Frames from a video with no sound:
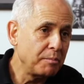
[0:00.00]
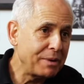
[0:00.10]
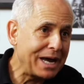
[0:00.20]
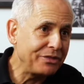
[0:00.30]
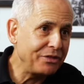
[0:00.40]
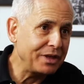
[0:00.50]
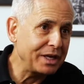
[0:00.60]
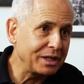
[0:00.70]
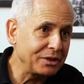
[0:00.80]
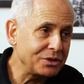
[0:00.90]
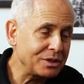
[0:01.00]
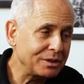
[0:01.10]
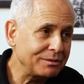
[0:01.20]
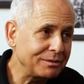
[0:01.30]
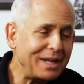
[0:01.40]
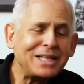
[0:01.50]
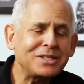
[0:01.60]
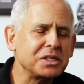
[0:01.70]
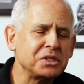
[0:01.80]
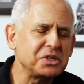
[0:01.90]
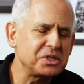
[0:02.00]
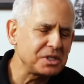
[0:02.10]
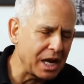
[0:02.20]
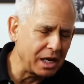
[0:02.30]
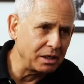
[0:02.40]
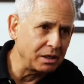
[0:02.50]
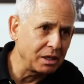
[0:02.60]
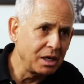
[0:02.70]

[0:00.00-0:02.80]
bad things. That's insane.